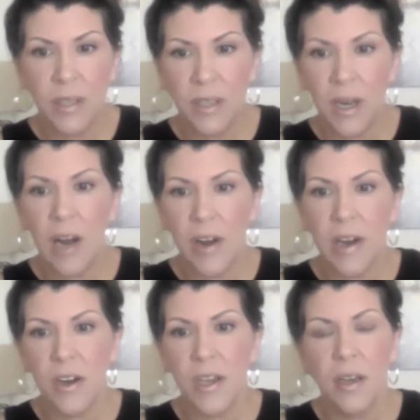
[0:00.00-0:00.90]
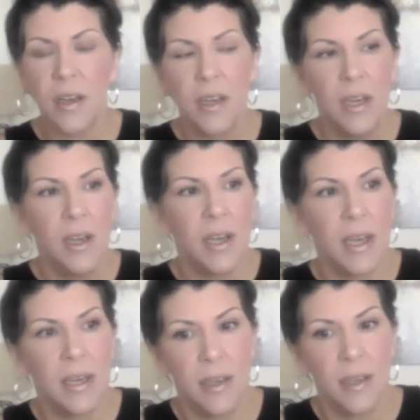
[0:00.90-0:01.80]
in our area.
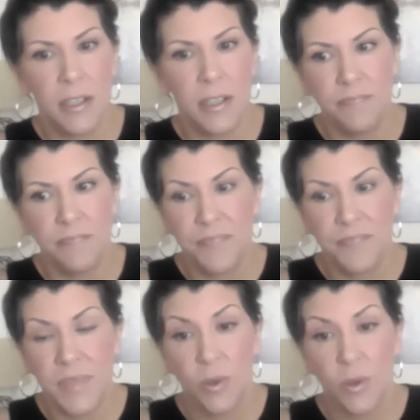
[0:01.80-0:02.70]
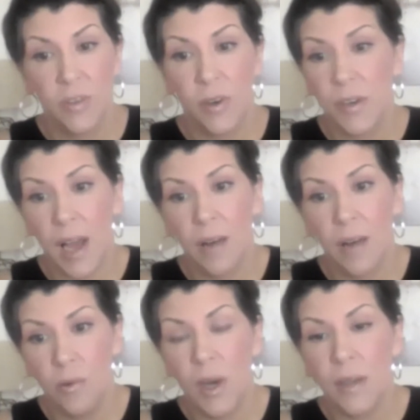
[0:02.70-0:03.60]
And, um, and so we've already
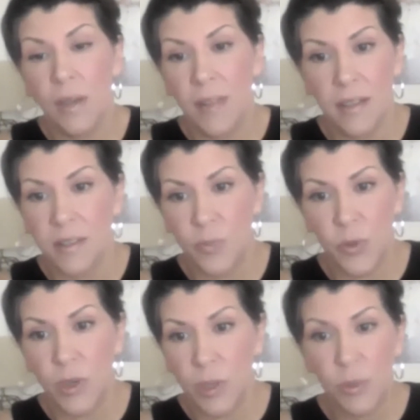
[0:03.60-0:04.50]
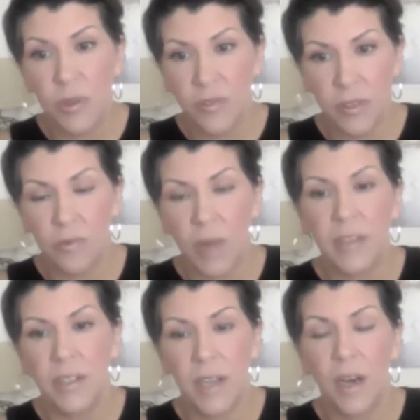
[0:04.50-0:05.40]
got one that's pre-approved and
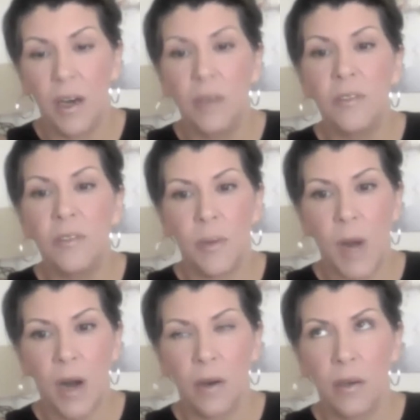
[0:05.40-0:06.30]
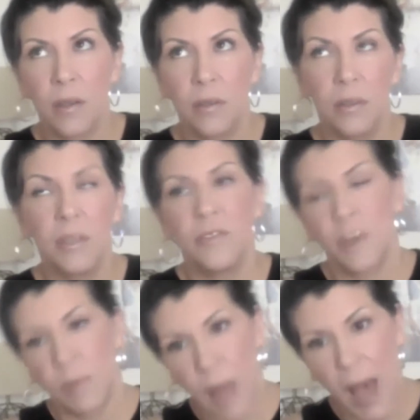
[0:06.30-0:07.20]
ready to go from our
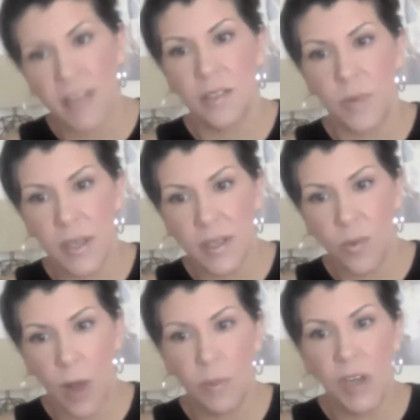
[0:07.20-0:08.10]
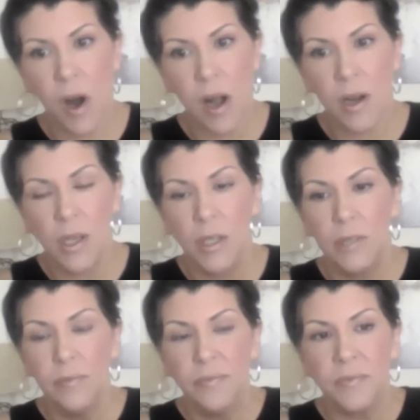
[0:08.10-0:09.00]
from last week's webinar.
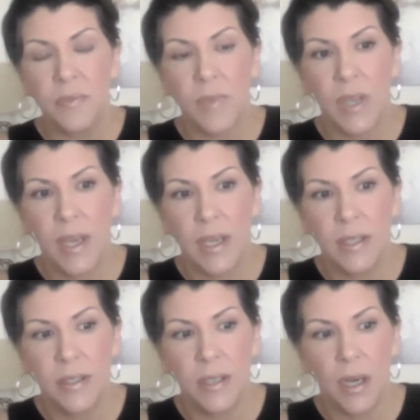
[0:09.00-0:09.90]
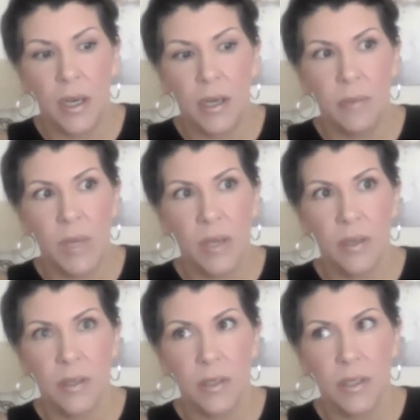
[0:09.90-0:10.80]
And um,
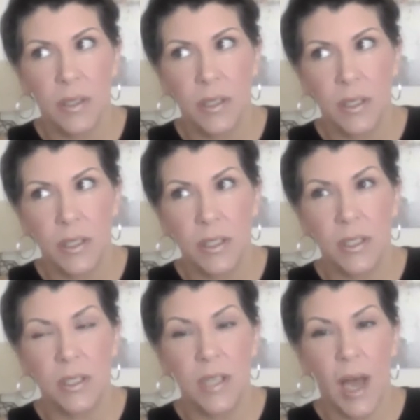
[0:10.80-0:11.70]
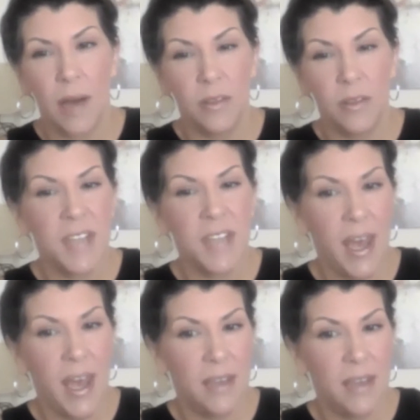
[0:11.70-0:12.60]
out of
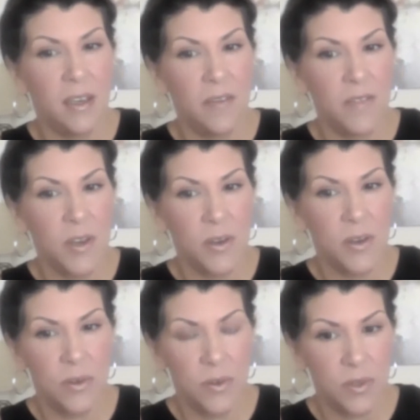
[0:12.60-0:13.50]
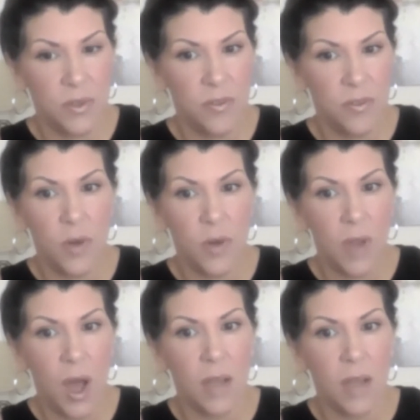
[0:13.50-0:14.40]
10 of those phone
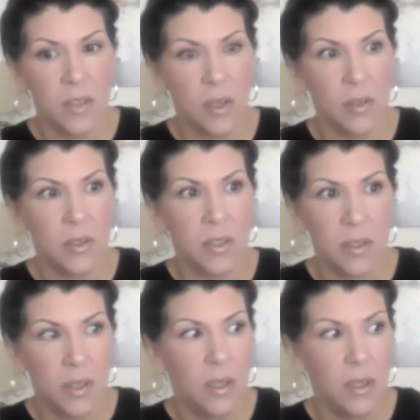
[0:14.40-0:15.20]
consults,